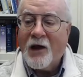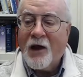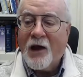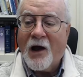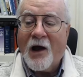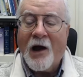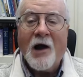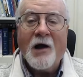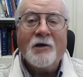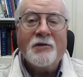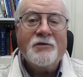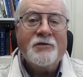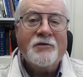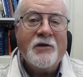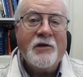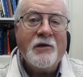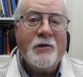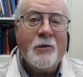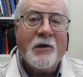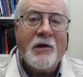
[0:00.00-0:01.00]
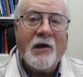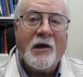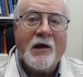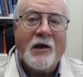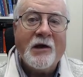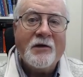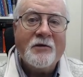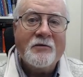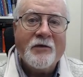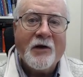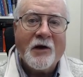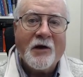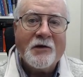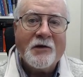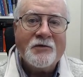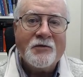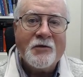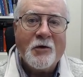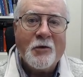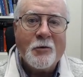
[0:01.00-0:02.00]
I'll see you again very
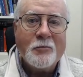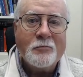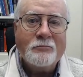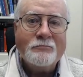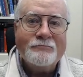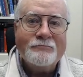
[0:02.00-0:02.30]
soon.